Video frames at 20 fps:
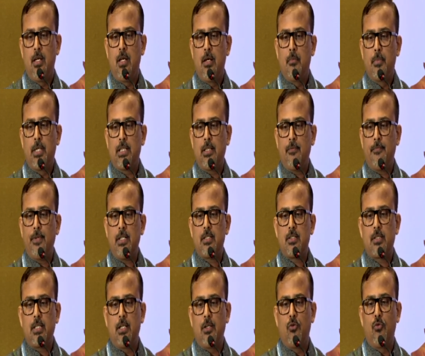But if it's
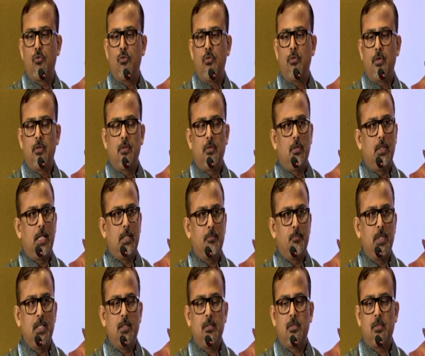a no, that
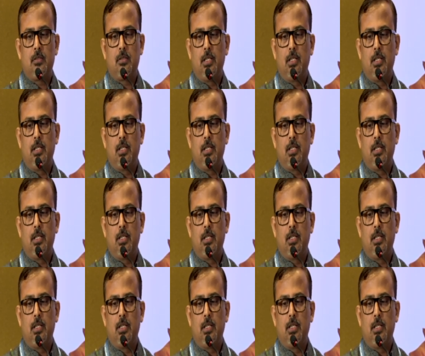means